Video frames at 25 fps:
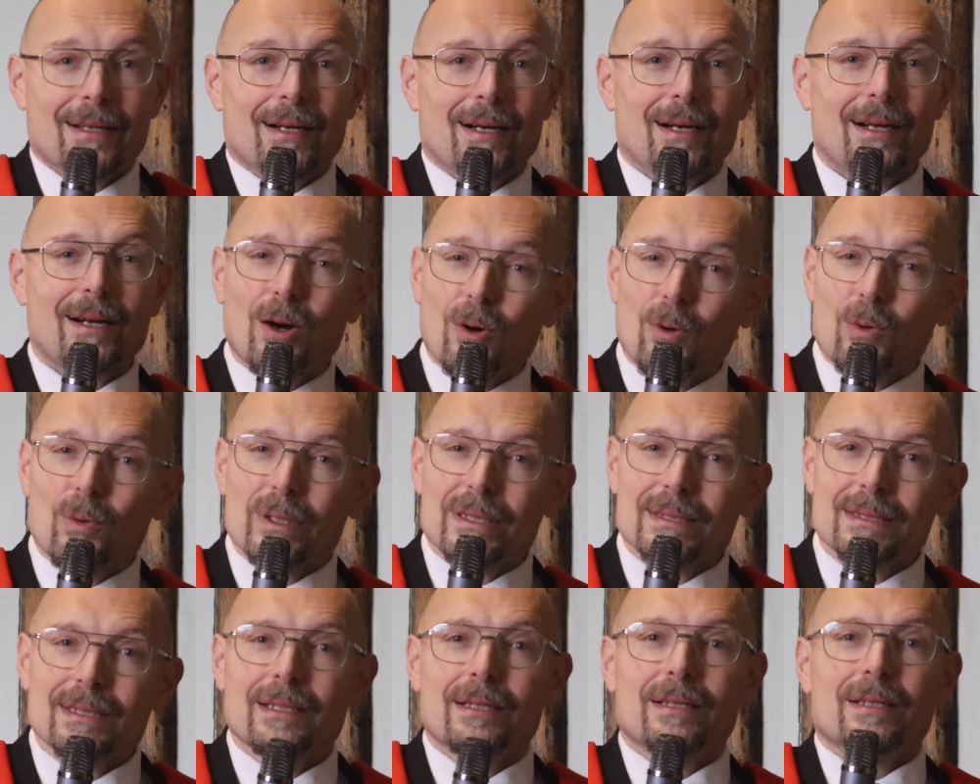are
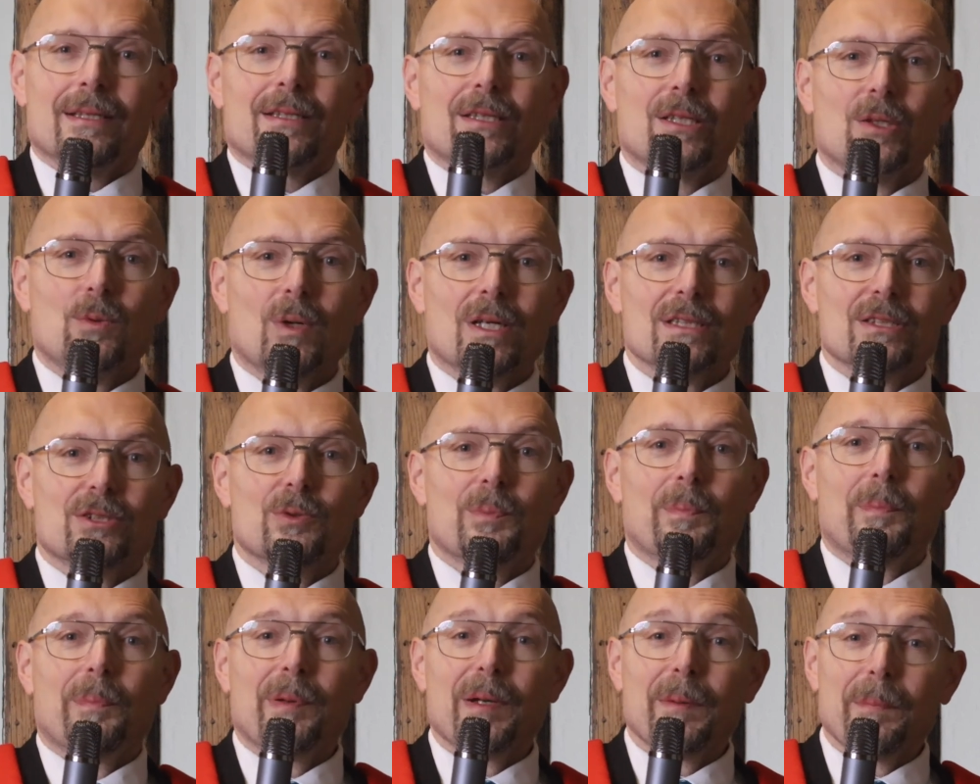always the ones who
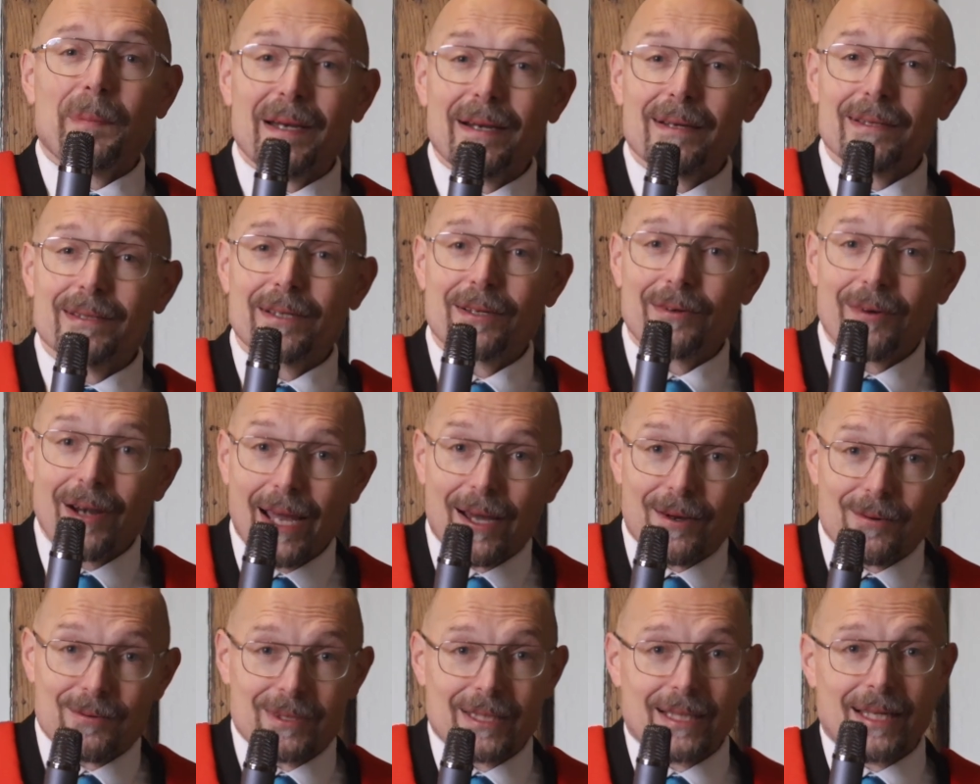prepare the
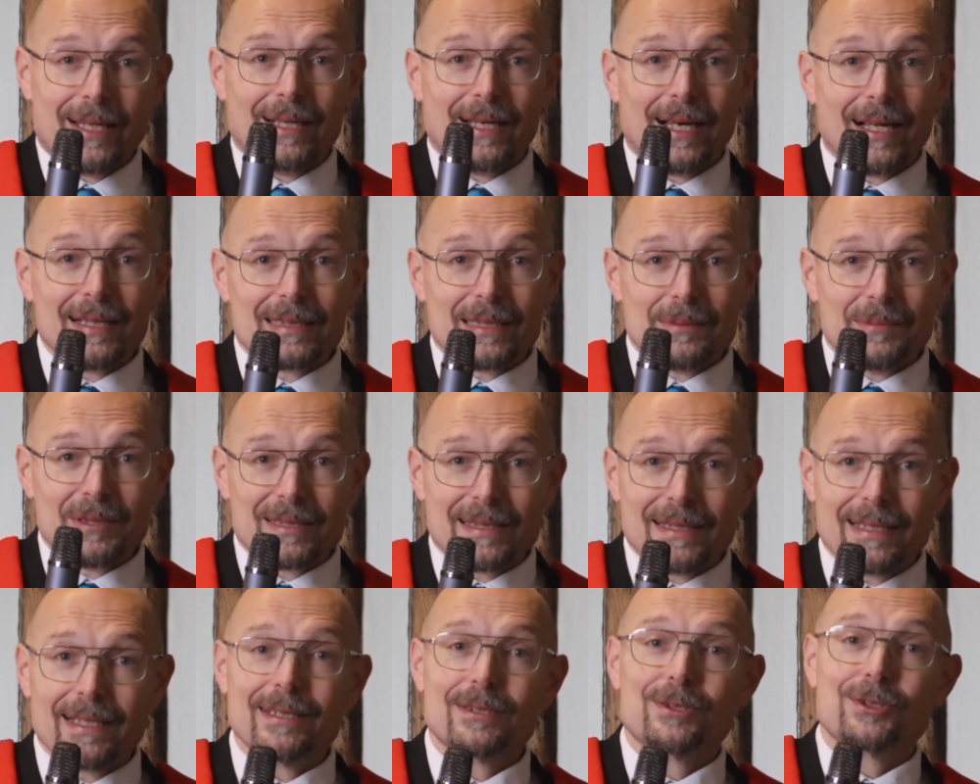ground and
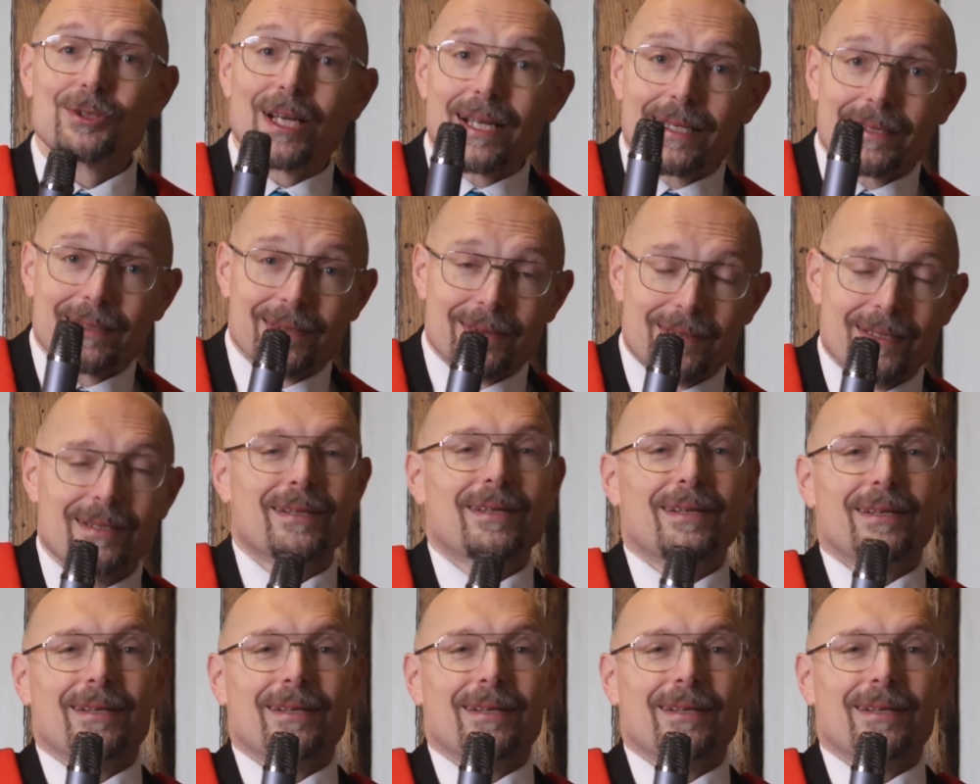ultimately attracted